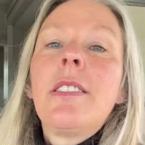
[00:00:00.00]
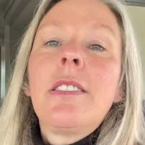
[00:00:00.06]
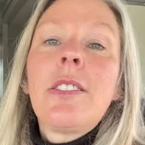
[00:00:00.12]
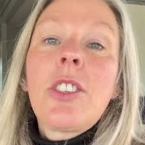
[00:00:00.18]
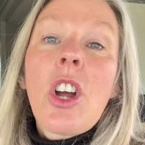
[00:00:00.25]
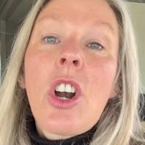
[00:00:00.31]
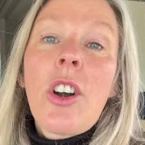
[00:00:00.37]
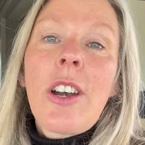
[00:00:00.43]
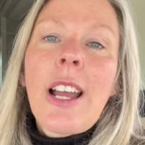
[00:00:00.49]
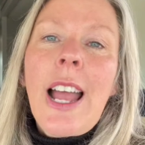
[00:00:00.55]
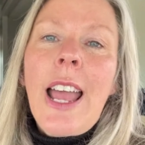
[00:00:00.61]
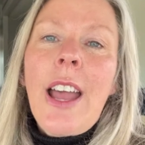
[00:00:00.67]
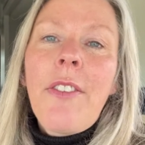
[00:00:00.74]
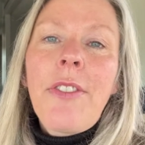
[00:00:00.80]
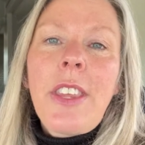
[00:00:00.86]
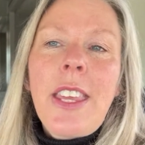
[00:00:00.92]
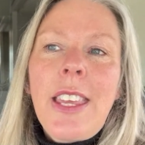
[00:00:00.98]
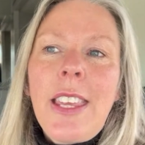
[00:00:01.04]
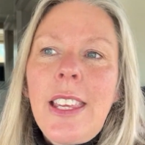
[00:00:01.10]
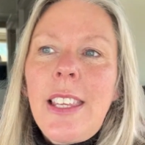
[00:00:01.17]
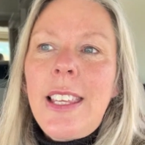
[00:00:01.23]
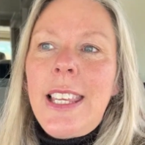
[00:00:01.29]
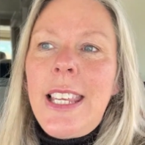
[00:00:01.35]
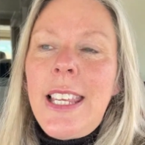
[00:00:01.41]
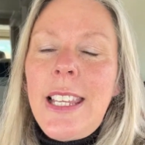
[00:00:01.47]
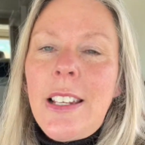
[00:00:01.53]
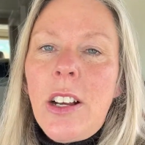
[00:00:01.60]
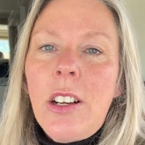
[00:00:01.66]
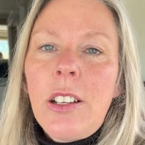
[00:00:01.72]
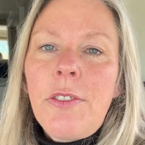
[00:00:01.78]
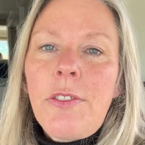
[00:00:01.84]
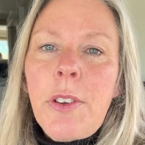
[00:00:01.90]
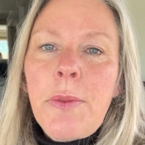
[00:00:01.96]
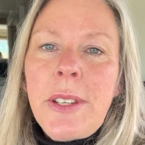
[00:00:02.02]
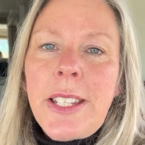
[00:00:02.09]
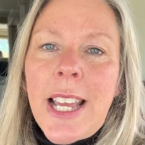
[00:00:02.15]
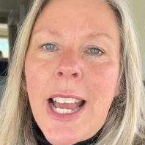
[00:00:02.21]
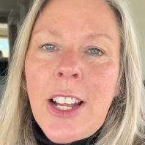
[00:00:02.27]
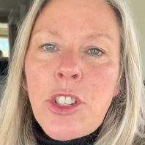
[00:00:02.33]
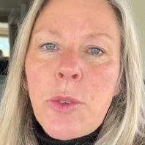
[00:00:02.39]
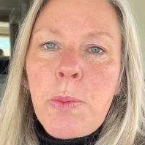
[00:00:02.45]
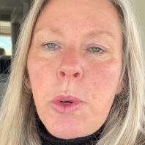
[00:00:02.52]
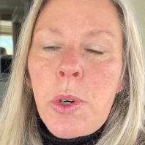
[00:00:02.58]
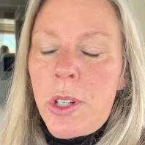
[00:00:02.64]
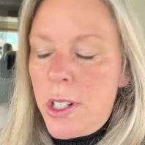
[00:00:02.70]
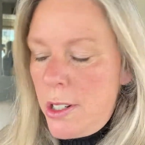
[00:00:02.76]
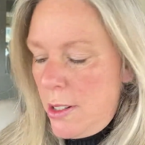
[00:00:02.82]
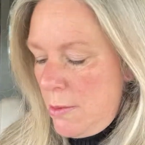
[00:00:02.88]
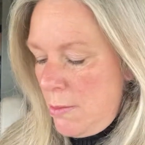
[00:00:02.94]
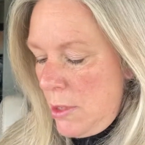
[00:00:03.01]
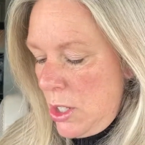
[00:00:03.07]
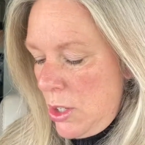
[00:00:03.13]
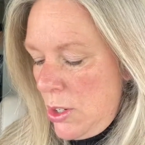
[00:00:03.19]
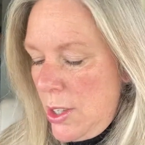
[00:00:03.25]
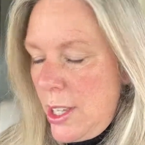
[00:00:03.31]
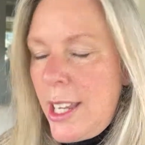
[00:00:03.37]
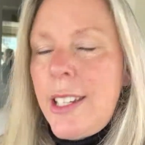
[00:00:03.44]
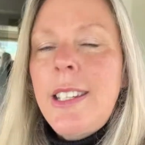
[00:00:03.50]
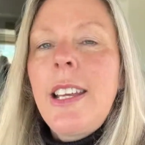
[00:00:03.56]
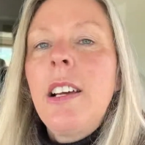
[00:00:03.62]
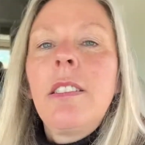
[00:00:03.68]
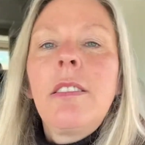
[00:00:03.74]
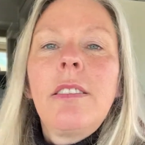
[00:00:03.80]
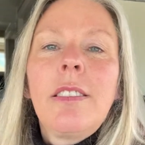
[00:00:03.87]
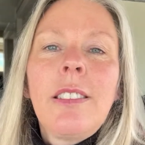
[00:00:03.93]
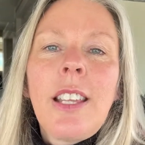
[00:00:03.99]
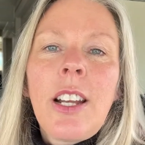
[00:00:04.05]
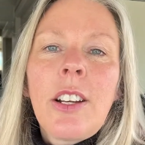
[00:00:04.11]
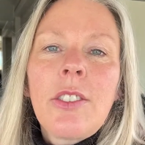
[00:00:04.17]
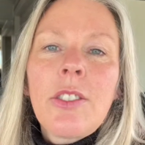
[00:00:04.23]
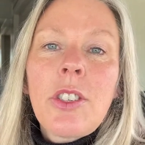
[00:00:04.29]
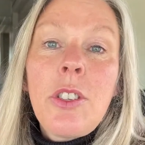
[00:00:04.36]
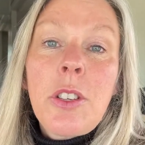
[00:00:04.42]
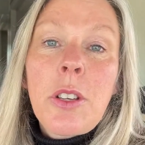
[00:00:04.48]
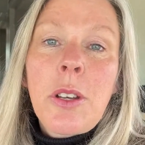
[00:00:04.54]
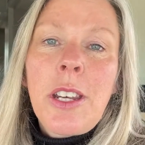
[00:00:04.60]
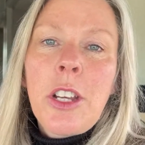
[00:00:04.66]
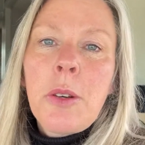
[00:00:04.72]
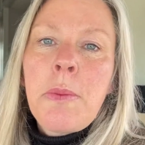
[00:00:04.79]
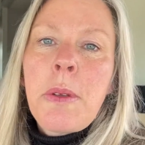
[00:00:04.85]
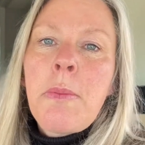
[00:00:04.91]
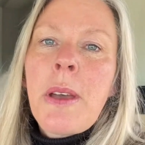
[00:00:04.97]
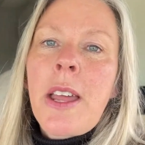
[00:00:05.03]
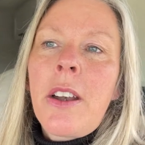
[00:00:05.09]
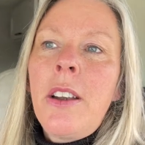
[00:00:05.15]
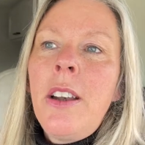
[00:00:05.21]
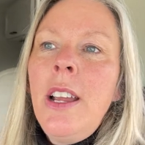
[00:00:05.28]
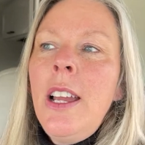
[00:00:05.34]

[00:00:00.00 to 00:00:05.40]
sorry, I have the heat on from the dashboard. Let me turn that down there so you can hear me better.